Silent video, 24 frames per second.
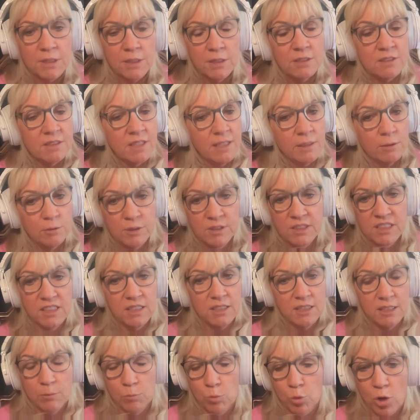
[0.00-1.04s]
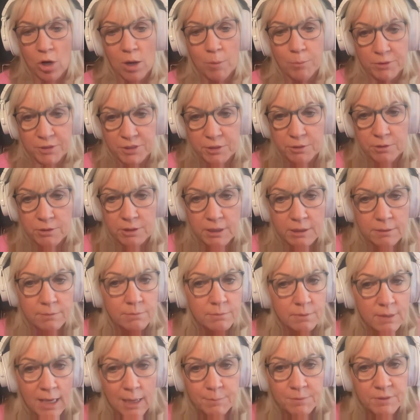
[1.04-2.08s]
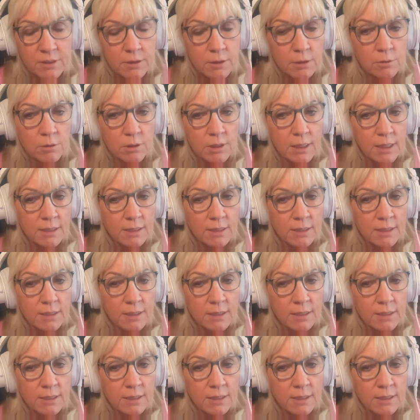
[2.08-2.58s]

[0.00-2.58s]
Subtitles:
Because they don't see any more opportunity. Absolutely,